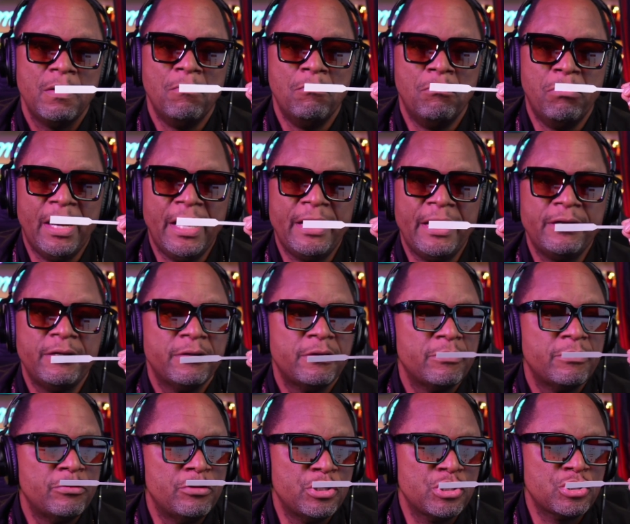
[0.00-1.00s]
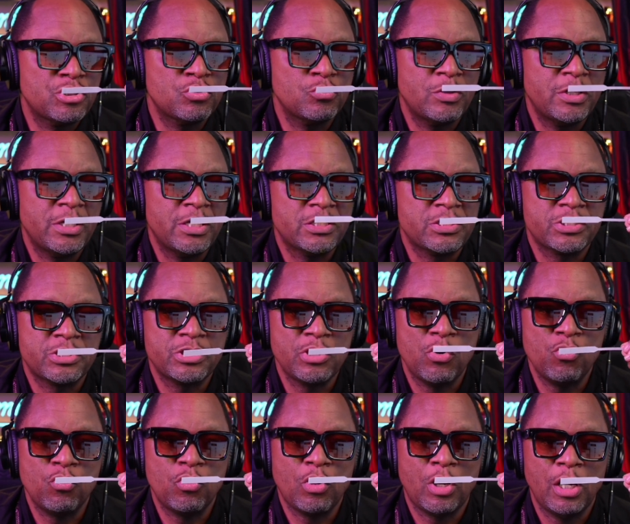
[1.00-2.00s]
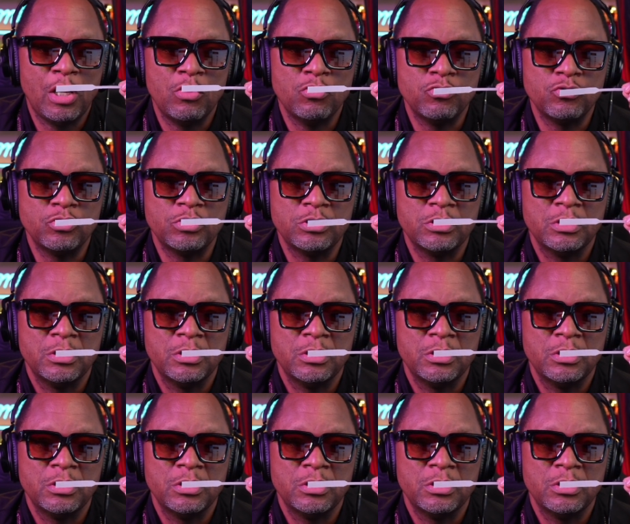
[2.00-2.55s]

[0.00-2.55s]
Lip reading: But this one is so close.